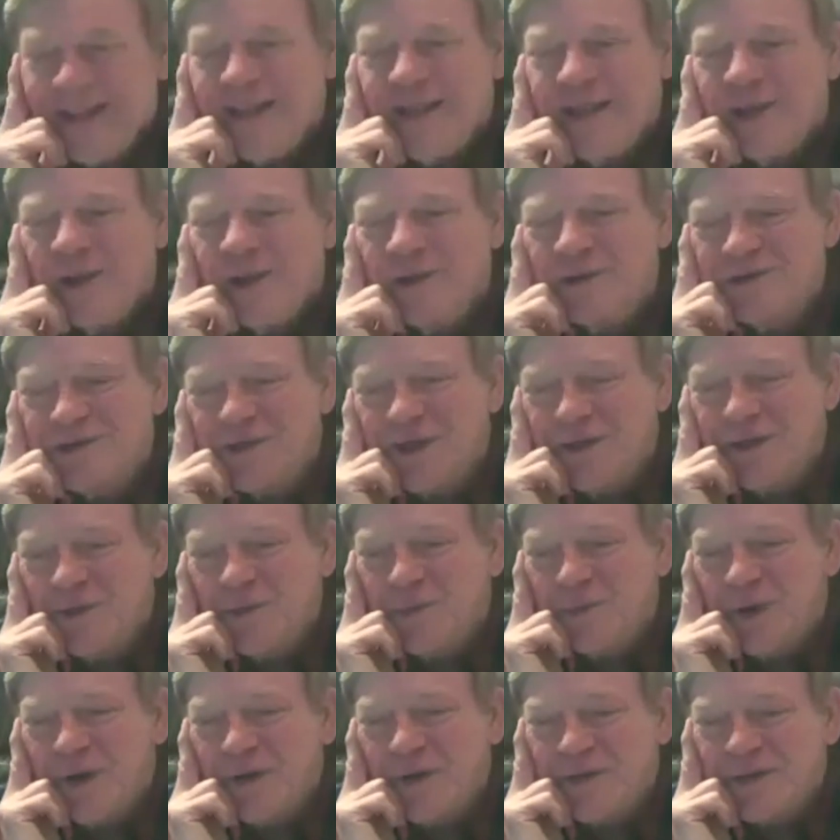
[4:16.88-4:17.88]
Here's the other
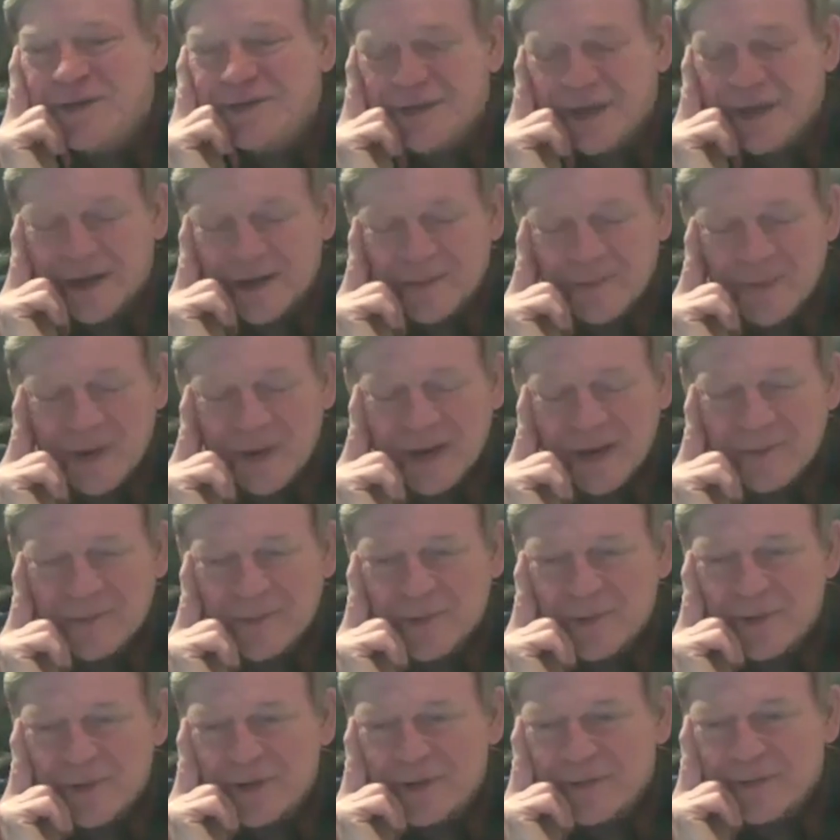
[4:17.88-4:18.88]
part that's kind of
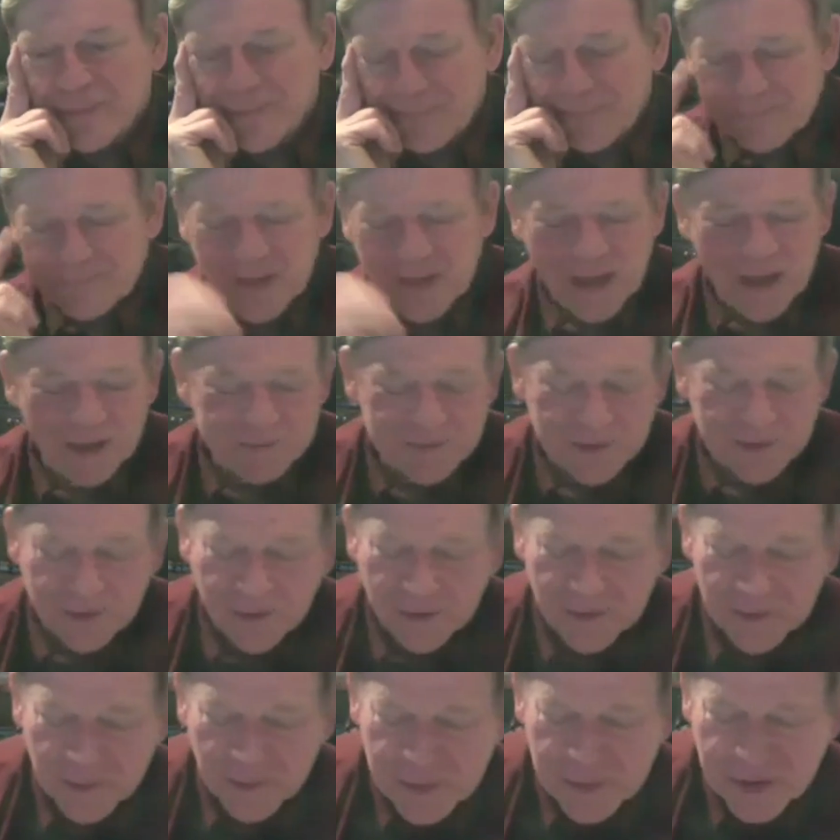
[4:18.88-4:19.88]
mind-blowing. I'll have to go
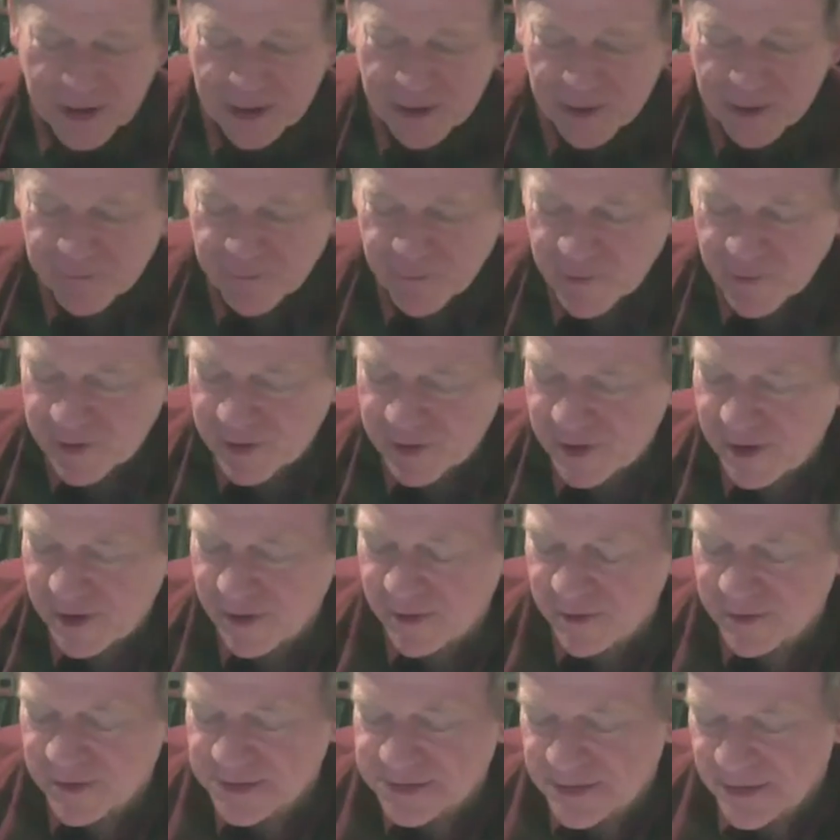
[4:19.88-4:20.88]
to the piano for you to
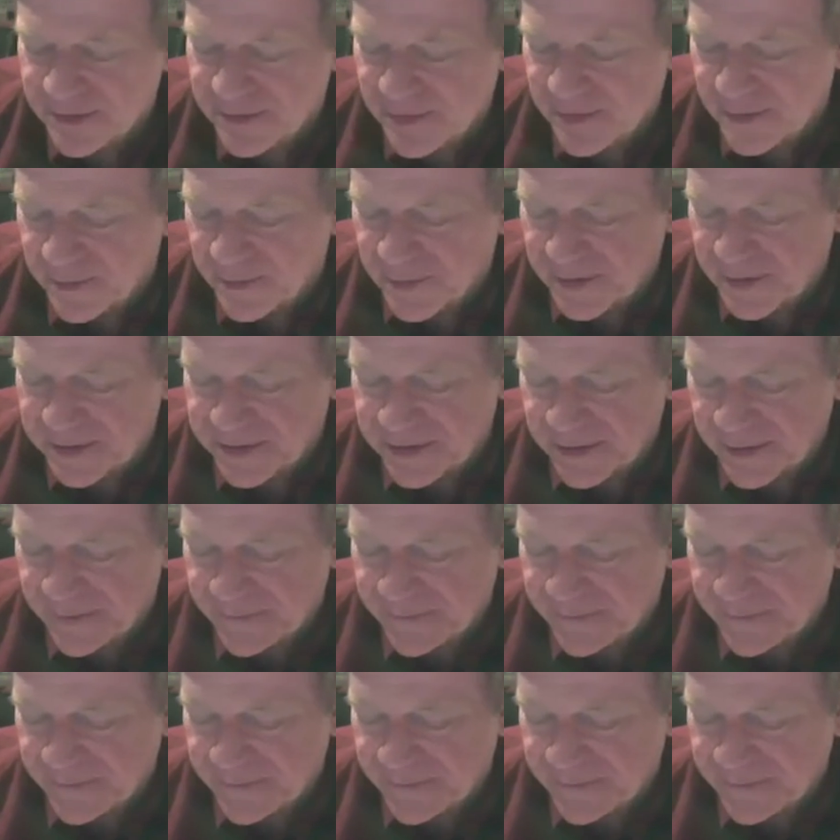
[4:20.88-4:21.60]
hear this, I think. But